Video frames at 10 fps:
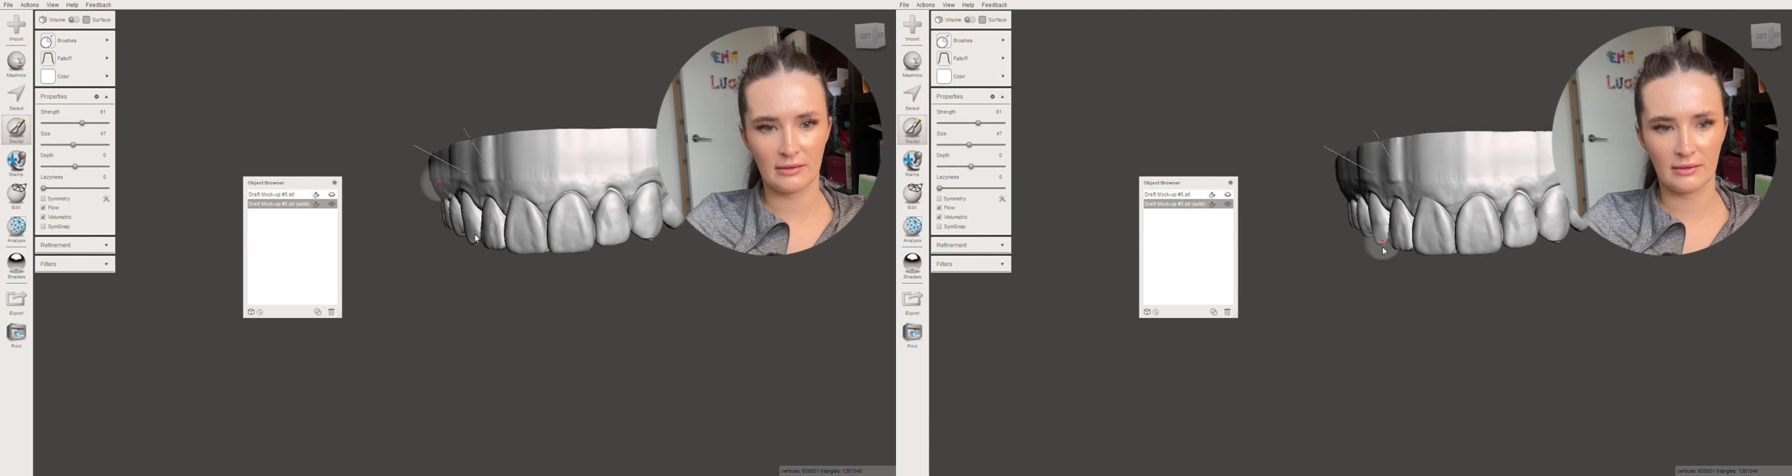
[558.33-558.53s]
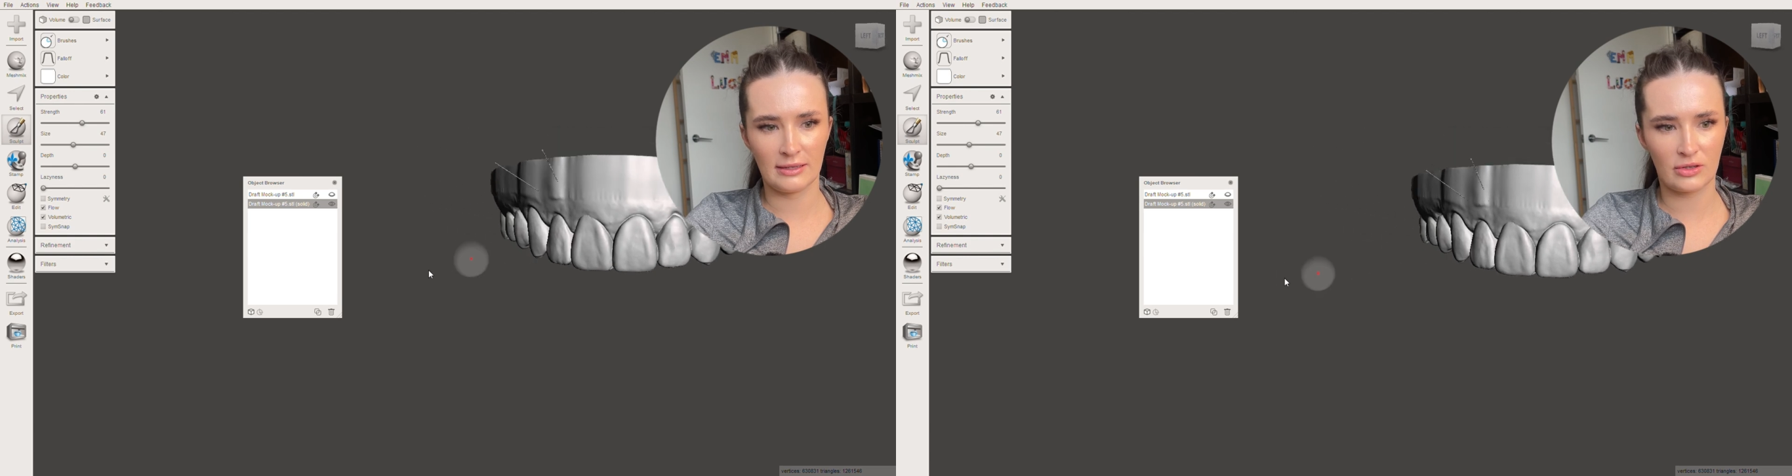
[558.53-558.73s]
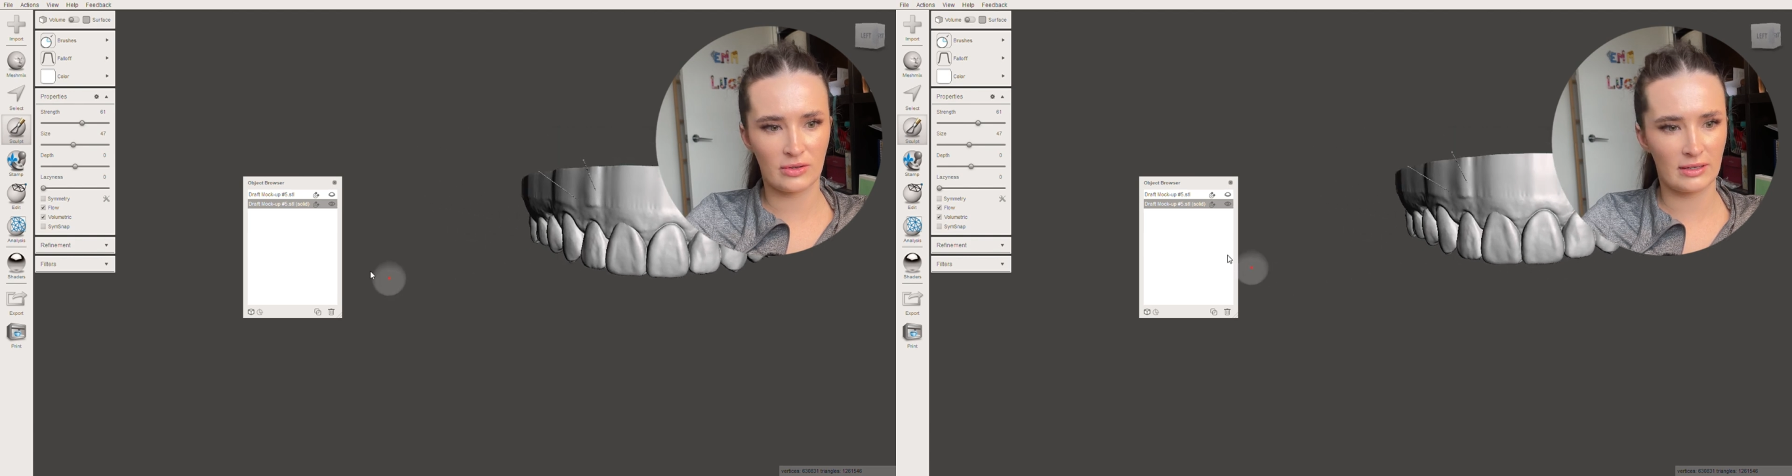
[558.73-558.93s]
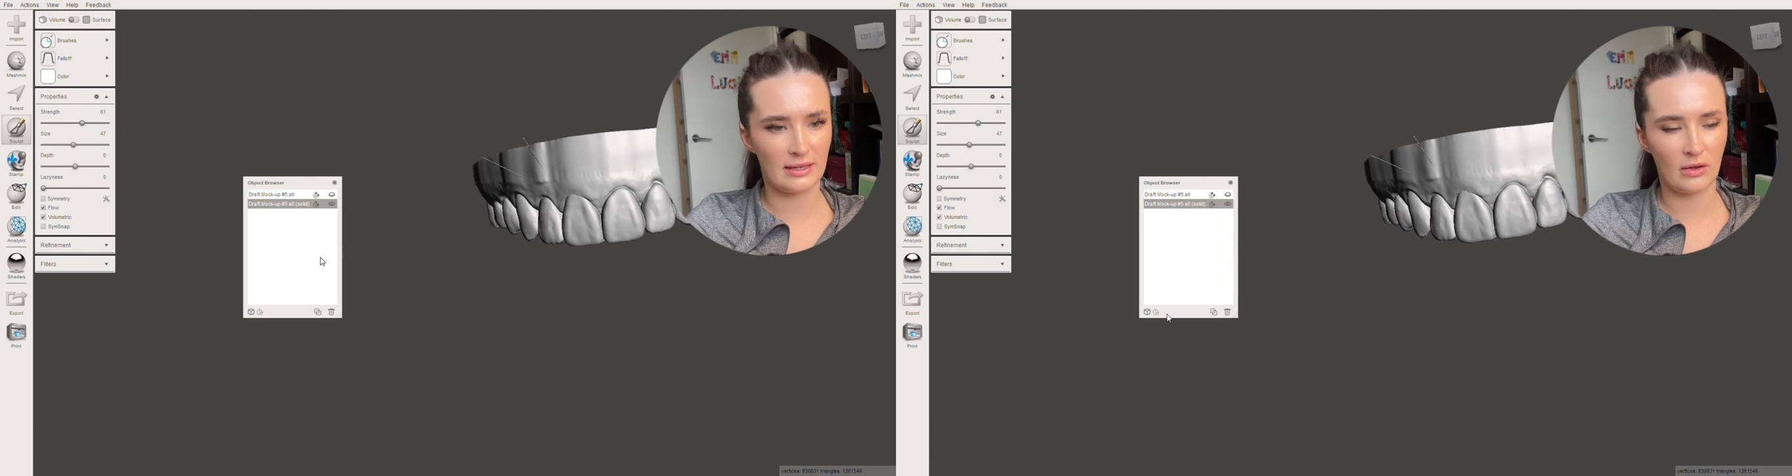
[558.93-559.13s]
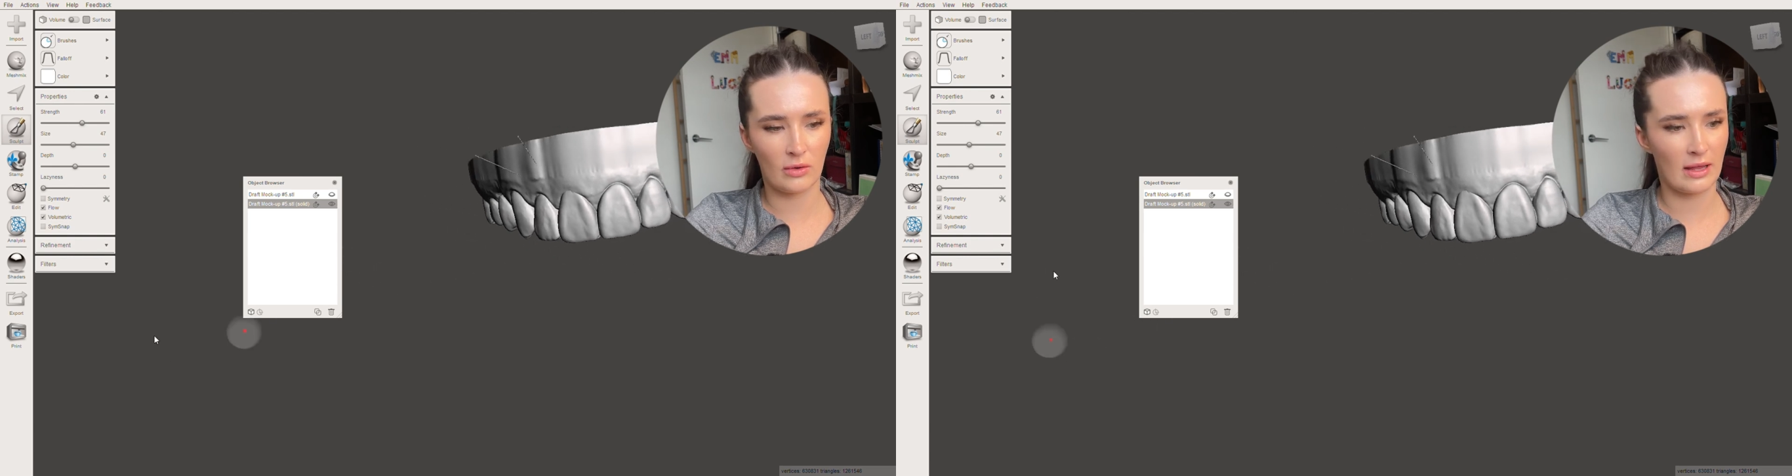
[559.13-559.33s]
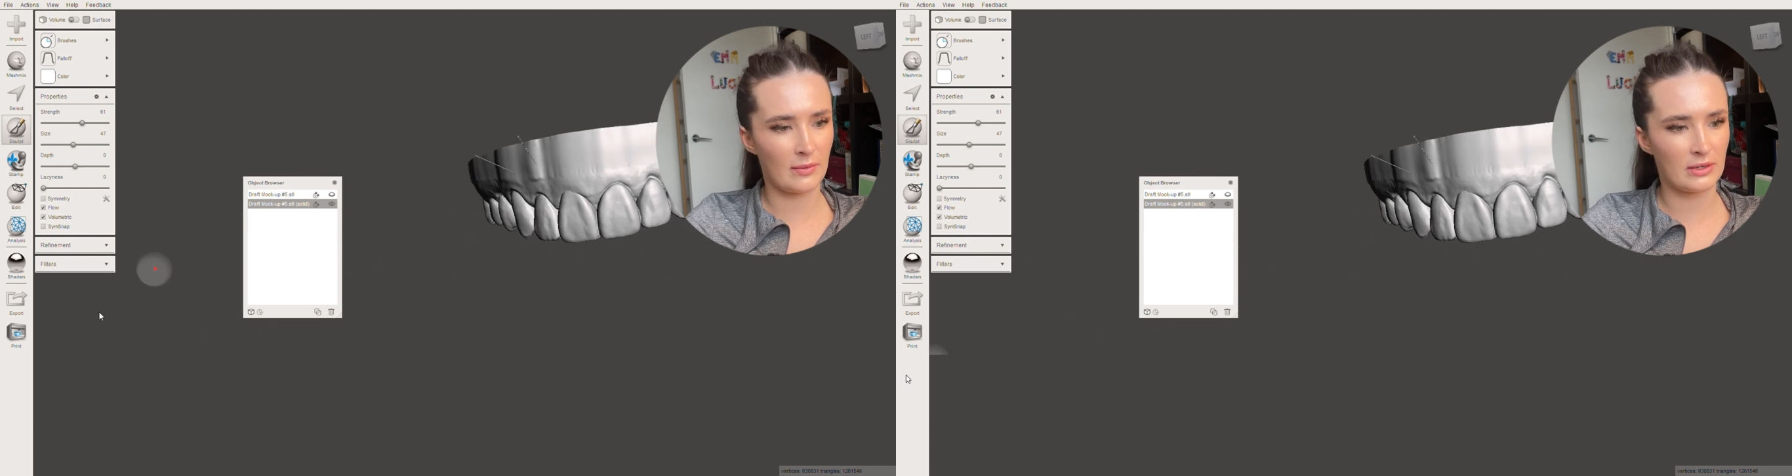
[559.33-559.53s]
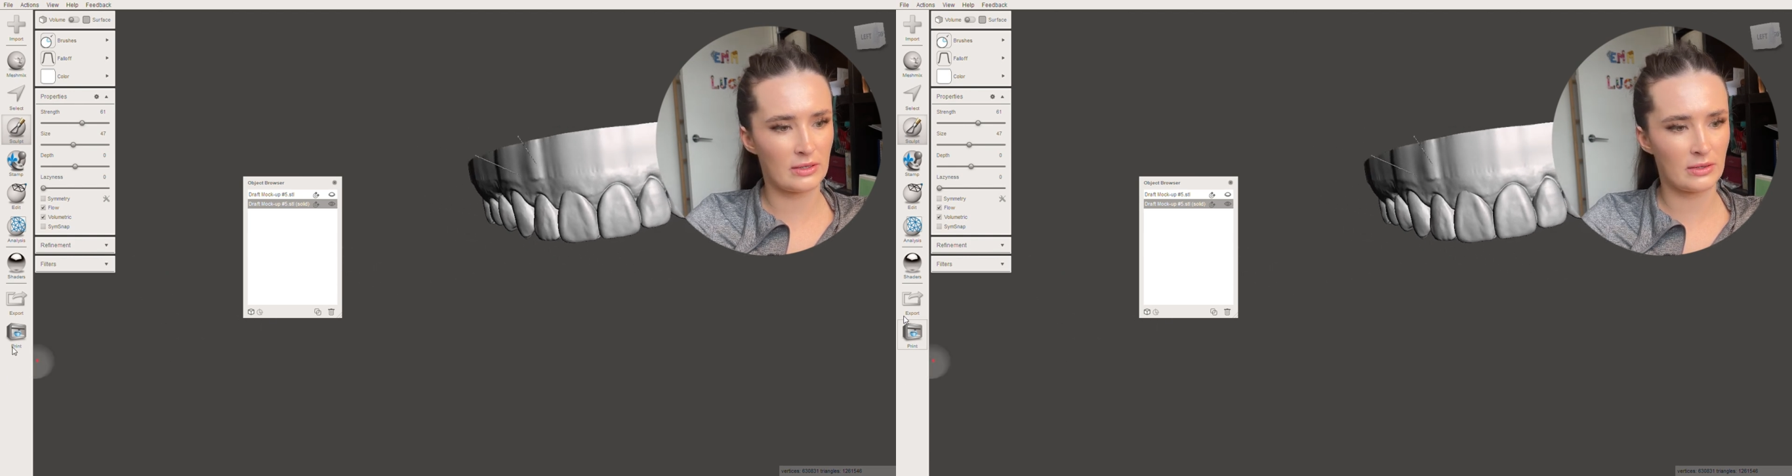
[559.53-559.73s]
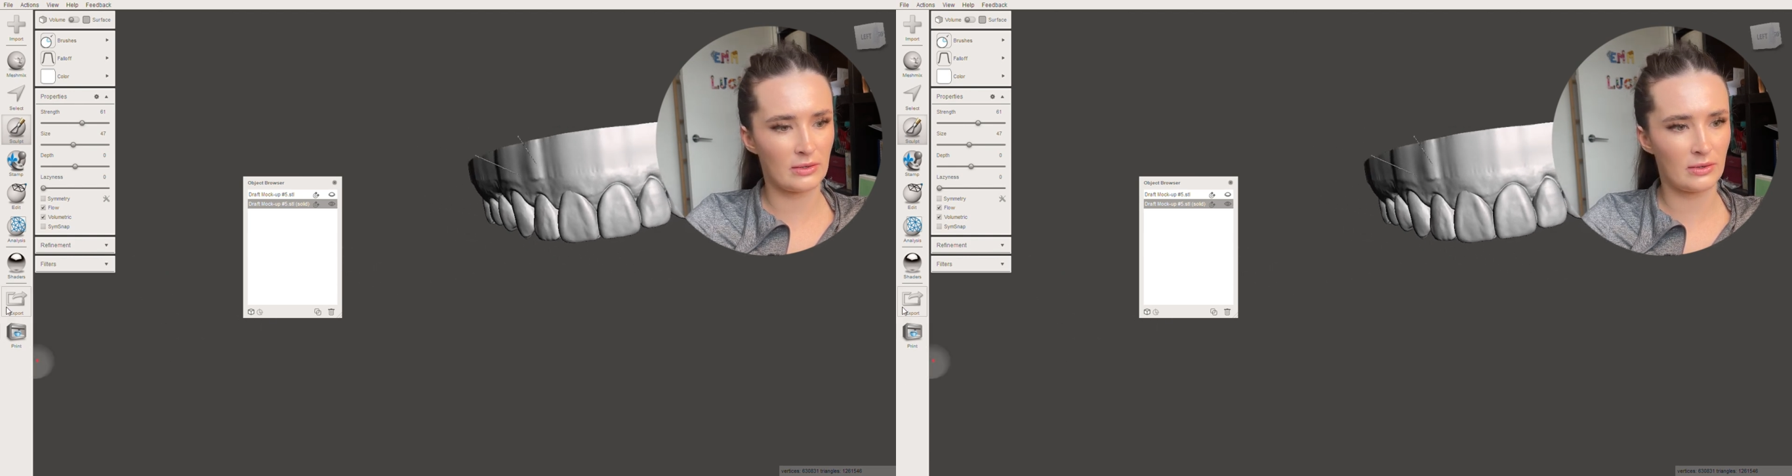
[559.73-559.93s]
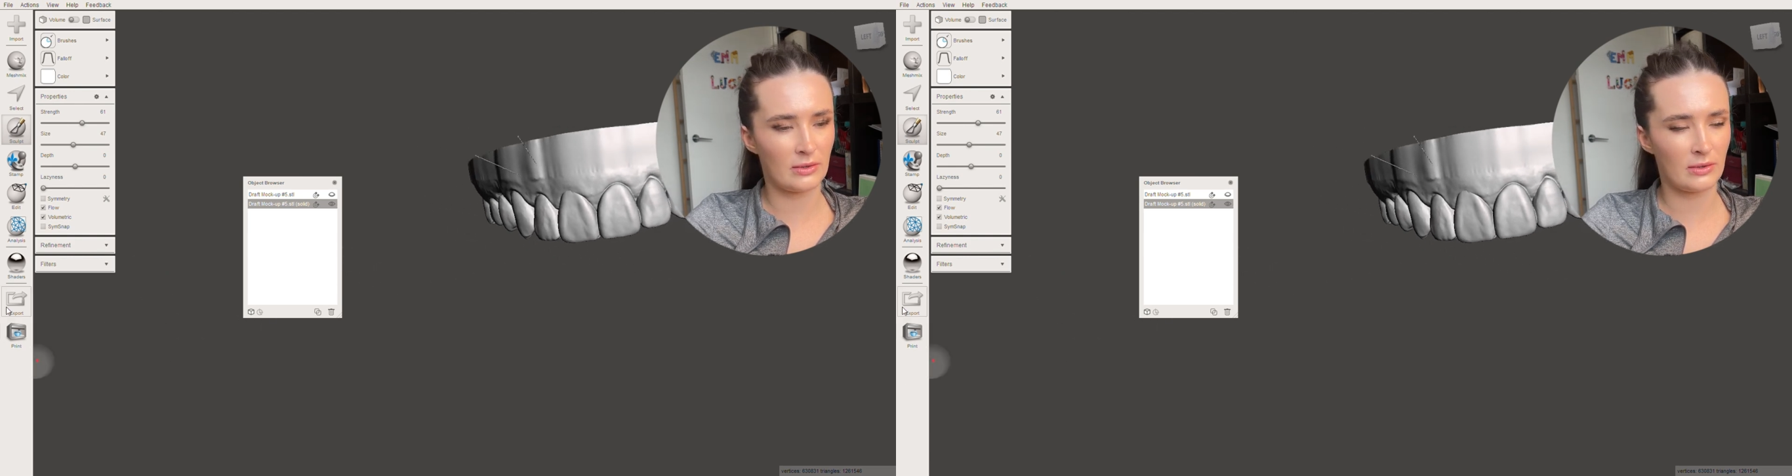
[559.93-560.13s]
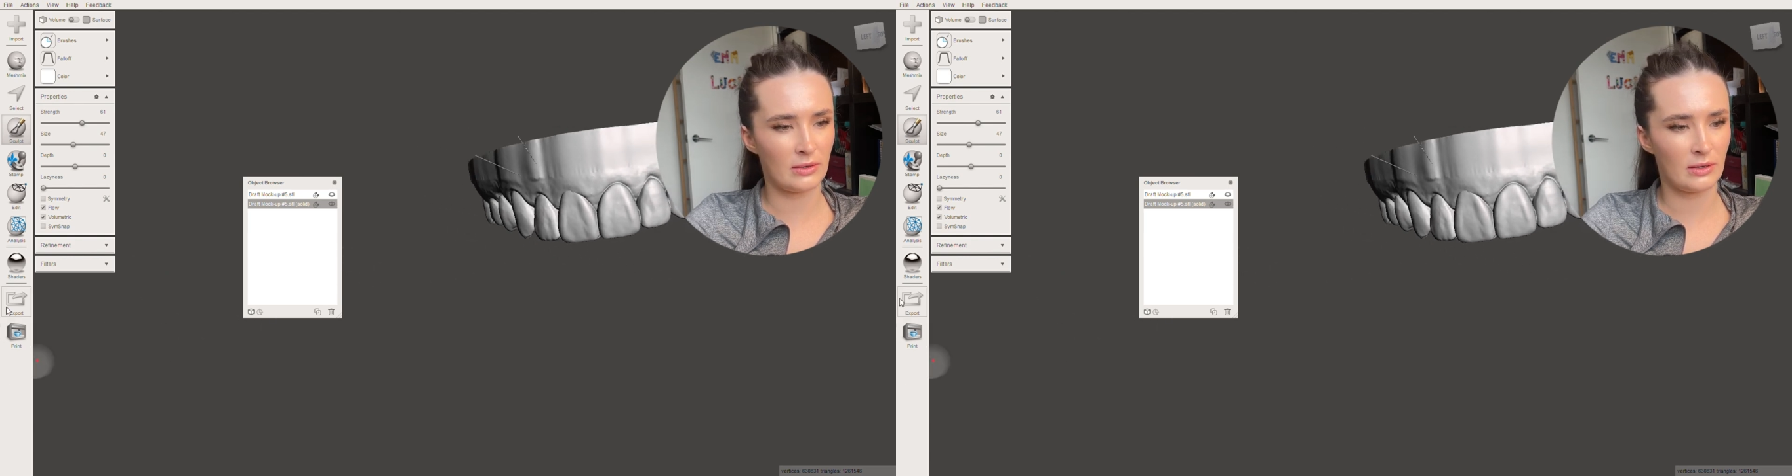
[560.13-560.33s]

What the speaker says: literally all I would do